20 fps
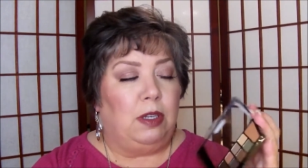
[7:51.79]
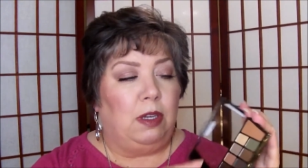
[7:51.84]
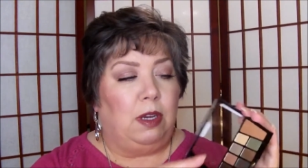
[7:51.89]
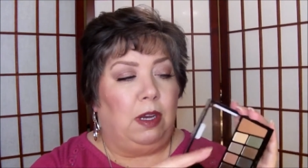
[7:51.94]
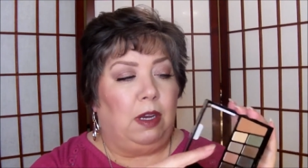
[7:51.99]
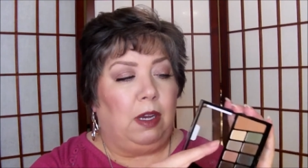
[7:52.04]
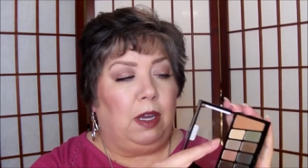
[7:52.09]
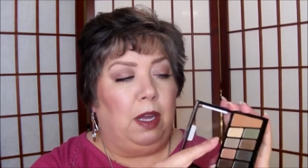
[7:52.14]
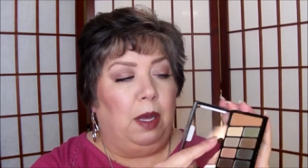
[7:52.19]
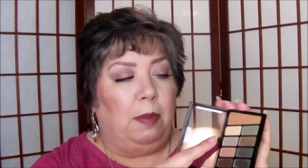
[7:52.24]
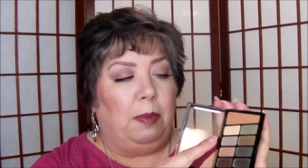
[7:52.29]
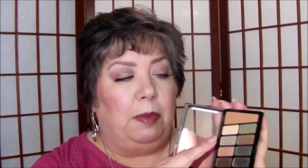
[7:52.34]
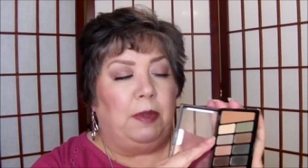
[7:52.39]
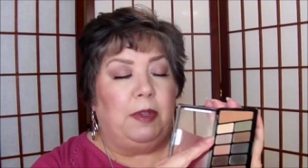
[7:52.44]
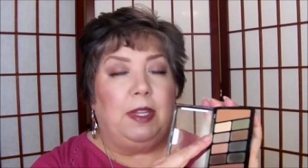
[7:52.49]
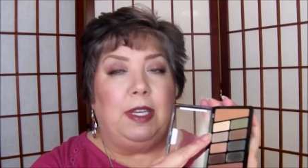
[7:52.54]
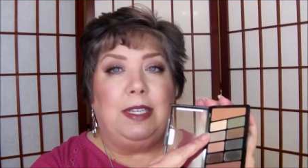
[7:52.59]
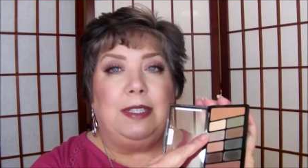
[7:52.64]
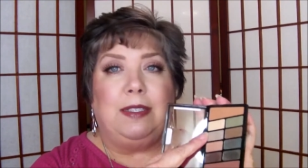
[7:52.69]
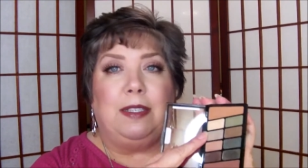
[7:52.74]
A couple of
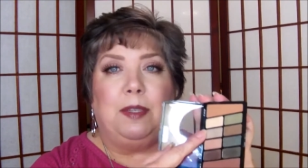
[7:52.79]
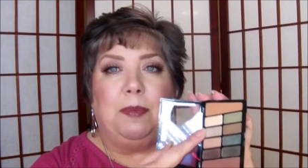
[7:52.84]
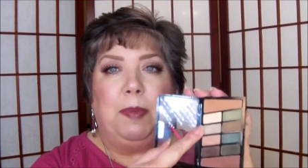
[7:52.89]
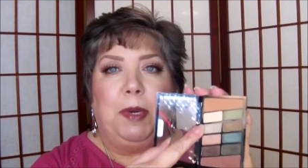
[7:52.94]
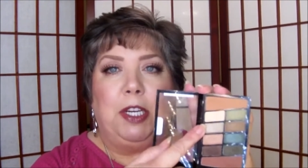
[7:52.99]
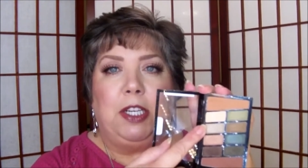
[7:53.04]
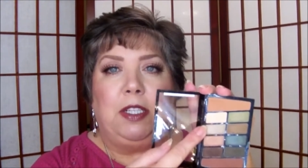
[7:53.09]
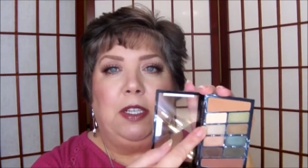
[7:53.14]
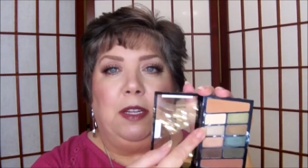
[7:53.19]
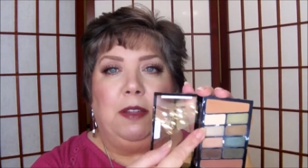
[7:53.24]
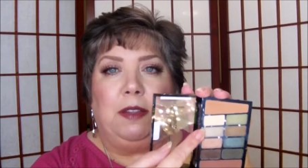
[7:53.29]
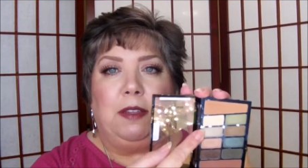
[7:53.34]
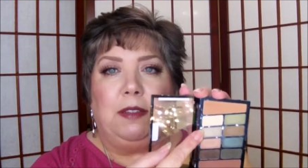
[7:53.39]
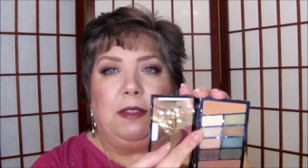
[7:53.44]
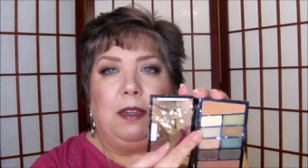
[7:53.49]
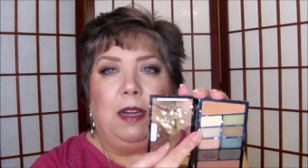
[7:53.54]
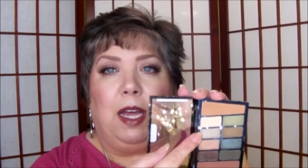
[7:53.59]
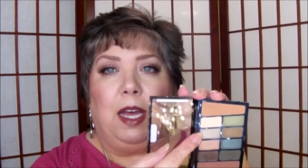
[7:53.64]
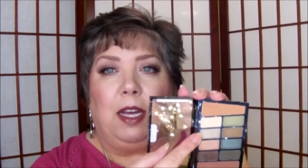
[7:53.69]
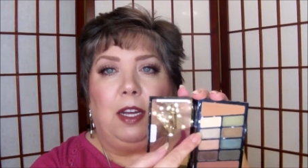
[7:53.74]
these, especially
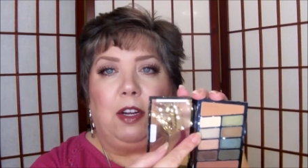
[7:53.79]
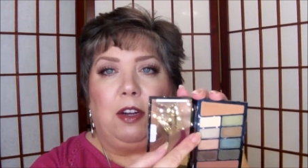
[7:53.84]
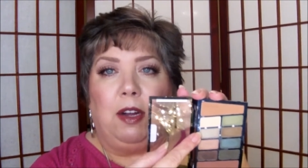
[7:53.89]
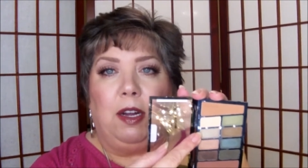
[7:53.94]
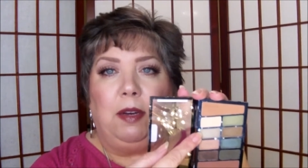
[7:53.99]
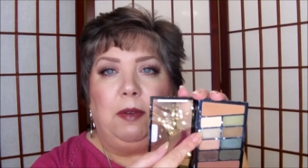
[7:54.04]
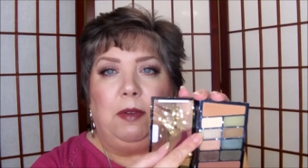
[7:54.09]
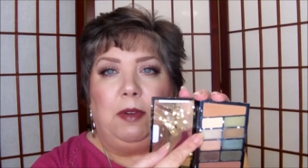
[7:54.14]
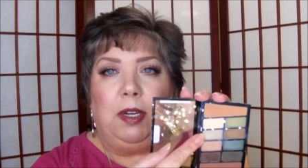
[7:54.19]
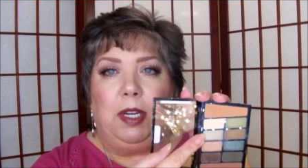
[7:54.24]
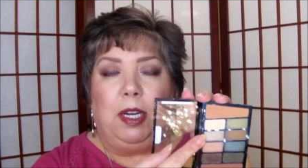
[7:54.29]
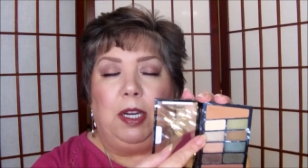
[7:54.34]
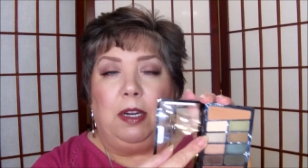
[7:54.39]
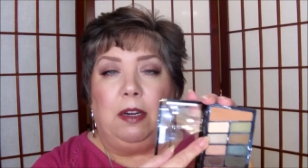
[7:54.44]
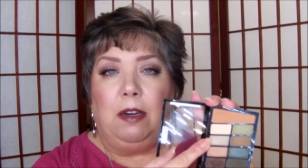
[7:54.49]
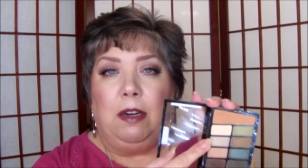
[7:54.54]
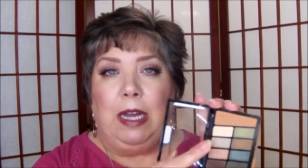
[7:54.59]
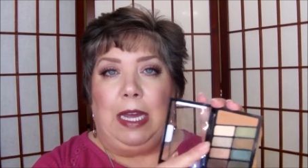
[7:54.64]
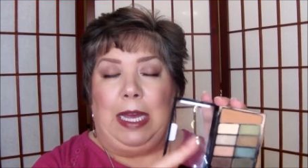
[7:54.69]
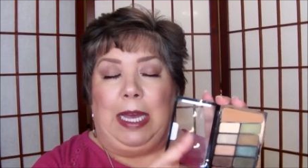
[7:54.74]
this light green one
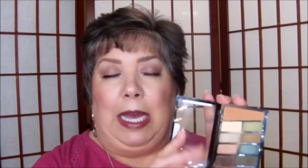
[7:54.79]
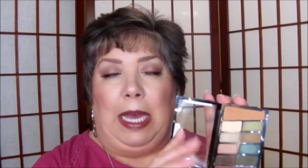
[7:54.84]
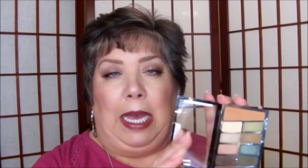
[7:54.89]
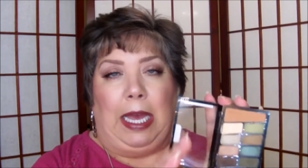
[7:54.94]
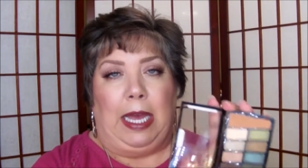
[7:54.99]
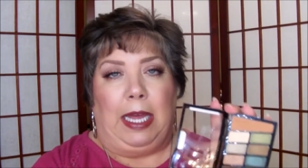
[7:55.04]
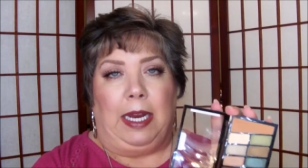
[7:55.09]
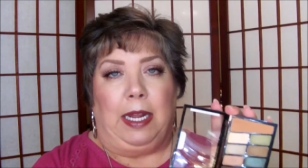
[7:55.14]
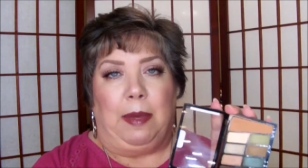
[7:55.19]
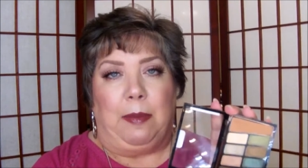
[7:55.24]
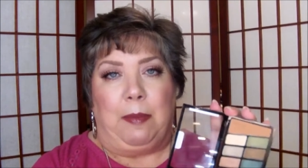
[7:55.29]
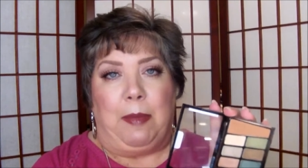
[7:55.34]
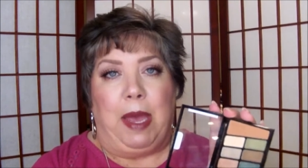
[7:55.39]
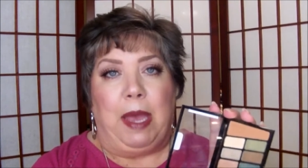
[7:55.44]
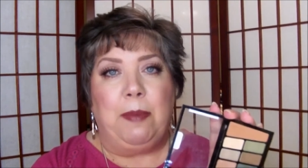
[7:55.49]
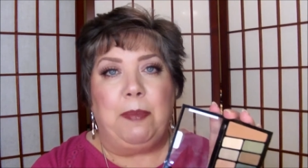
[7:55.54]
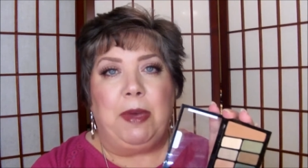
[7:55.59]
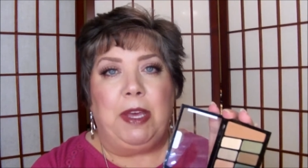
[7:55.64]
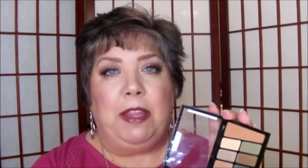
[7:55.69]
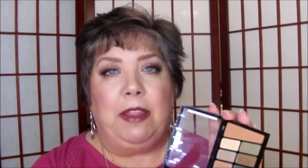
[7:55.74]
here, and it
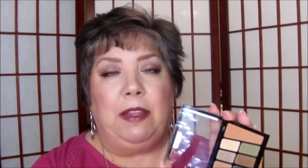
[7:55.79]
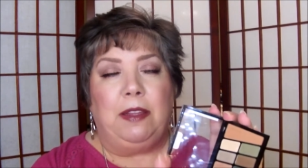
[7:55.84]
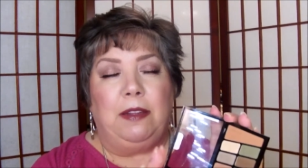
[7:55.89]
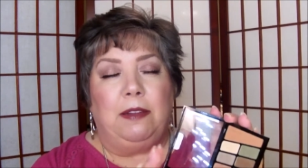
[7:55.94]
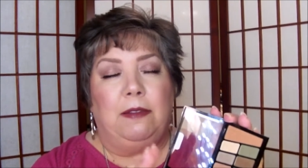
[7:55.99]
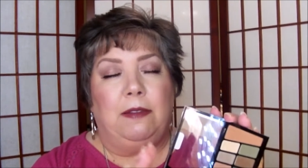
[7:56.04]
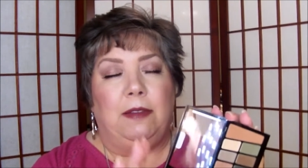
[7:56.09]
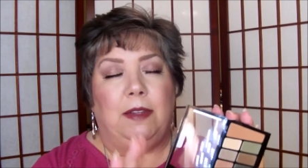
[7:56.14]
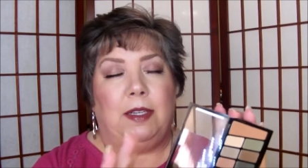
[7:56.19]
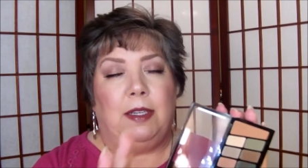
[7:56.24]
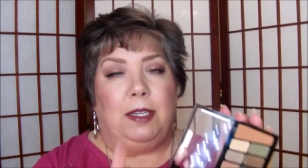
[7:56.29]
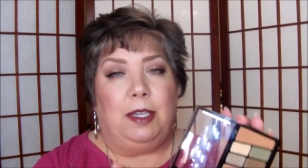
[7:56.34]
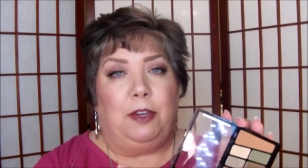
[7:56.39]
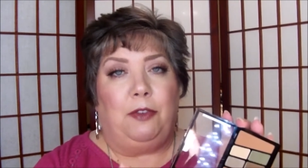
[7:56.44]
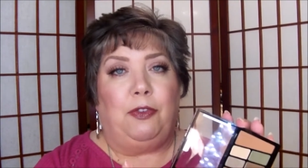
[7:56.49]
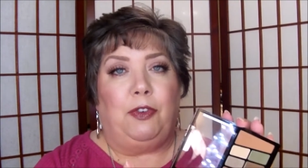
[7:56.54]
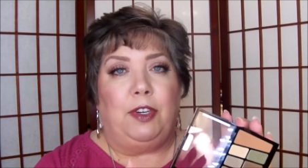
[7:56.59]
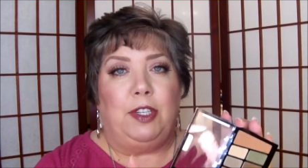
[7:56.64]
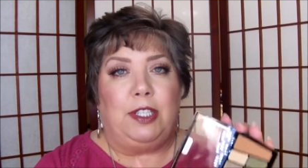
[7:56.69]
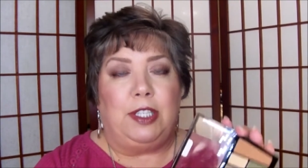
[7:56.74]
may be the
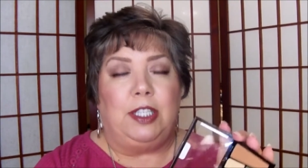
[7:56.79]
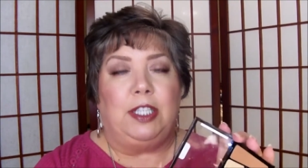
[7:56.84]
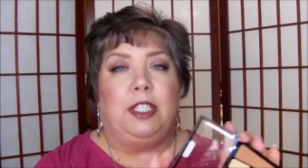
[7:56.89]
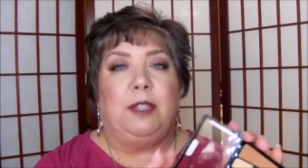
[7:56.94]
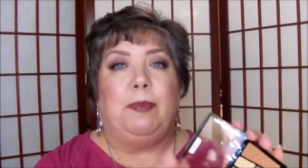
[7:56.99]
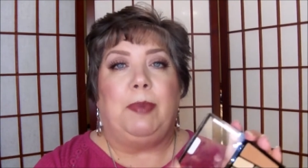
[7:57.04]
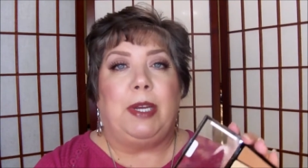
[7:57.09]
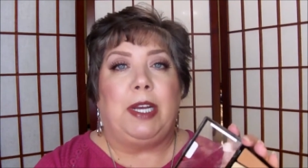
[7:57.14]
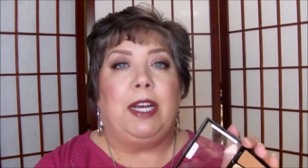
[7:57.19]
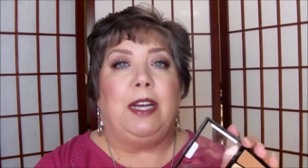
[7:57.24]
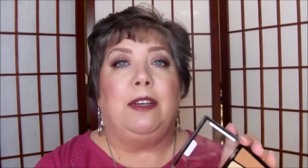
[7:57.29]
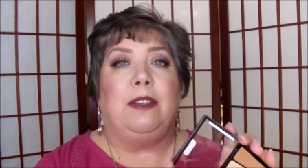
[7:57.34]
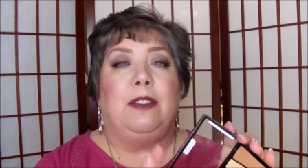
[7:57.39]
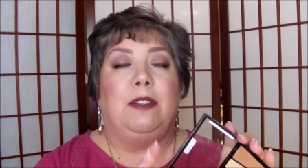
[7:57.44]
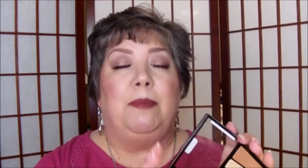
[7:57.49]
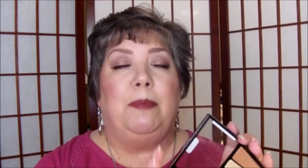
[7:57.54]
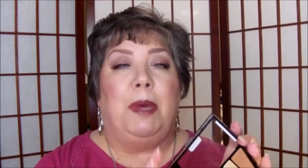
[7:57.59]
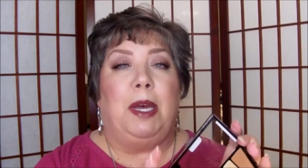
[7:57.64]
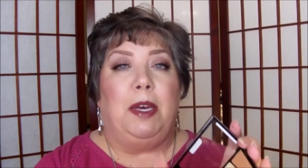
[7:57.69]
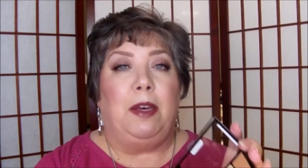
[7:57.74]
difference is
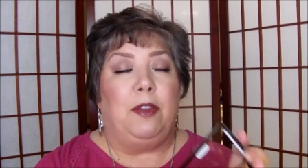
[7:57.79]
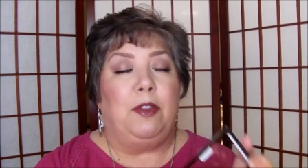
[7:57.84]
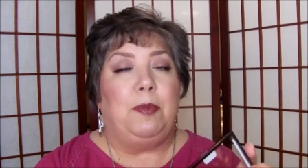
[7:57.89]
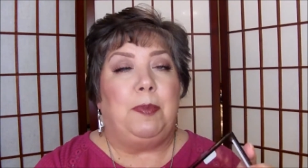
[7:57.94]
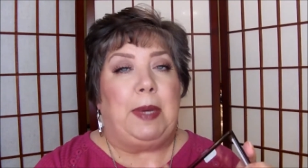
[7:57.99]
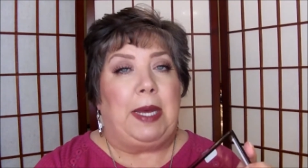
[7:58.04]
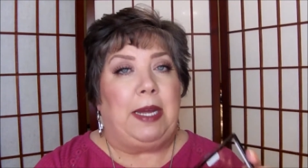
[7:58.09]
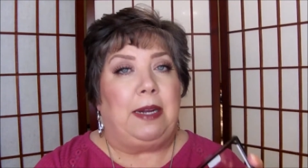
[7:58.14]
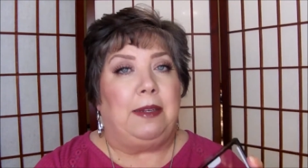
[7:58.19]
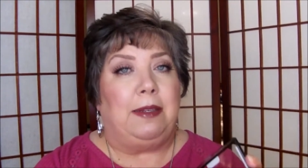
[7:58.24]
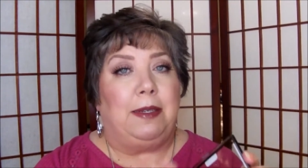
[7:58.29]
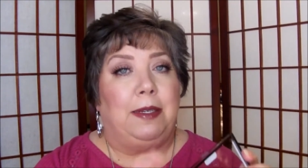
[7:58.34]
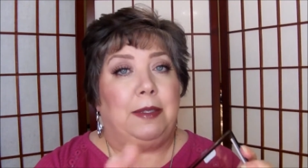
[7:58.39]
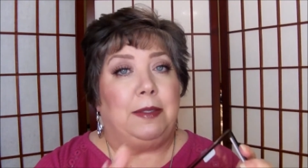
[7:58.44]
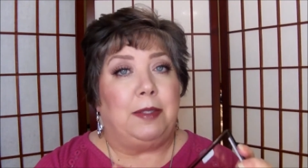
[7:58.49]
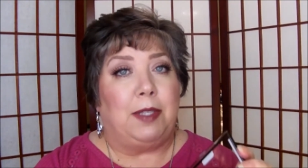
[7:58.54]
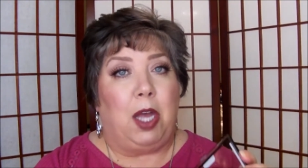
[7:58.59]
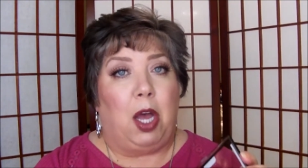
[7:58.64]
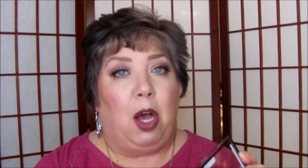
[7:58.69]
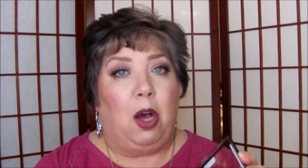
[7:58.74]
because my other palette
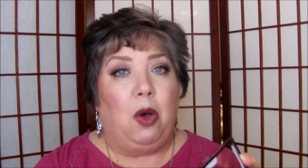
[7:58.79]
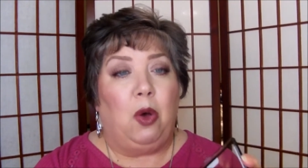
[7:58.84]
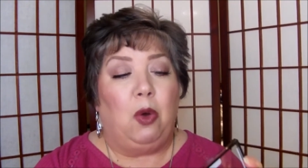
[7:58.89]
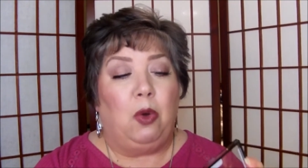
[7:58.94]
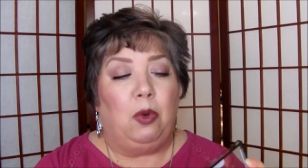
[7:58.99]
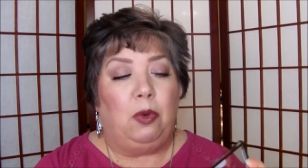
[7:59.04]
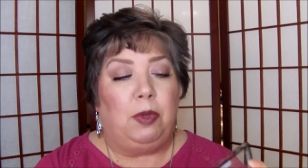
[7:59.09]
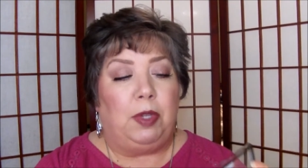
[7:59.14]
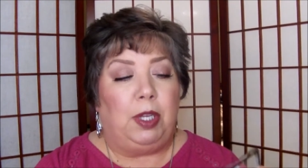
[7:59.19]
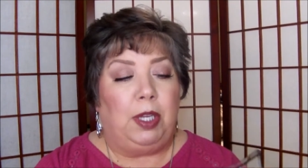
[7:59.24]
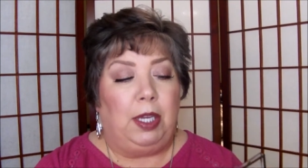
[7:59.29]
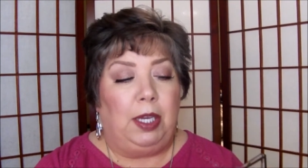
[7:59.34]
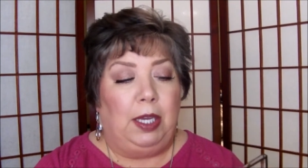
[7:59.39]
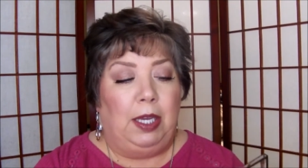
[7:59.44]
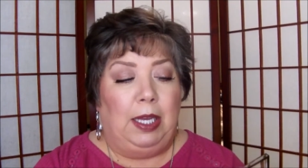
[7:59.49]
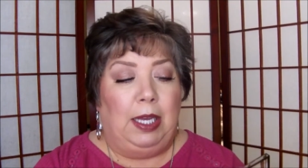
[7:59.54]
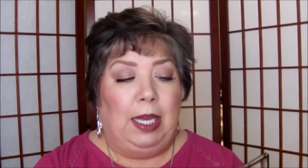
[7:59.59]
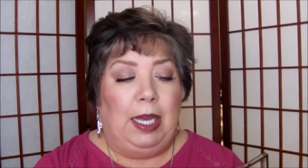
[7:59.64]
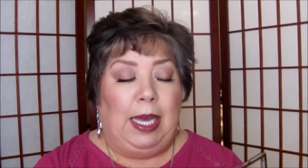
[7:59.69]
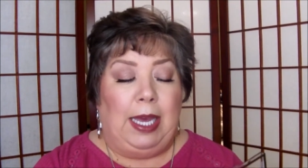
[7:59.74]
is old,
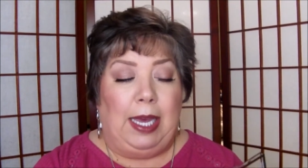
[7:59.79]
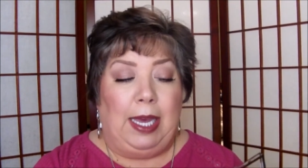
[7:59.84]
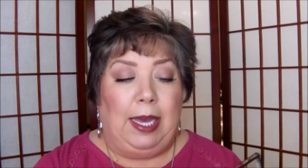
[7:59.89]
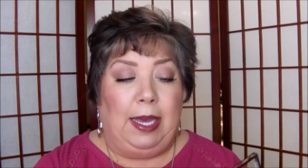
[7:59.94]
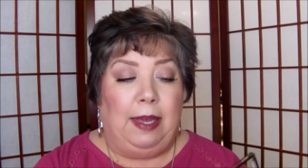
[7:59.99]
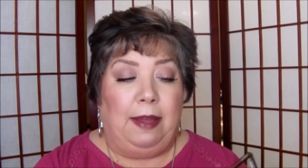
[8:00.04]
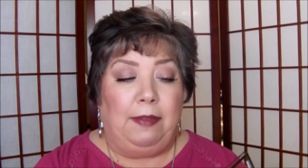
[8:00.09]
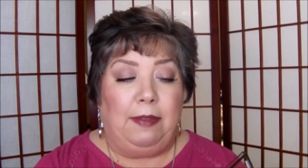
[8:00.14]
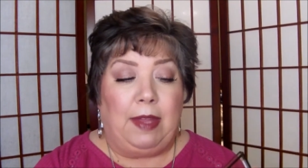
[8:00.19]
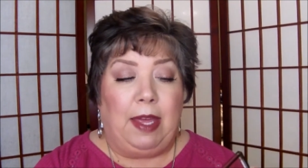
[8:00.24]
and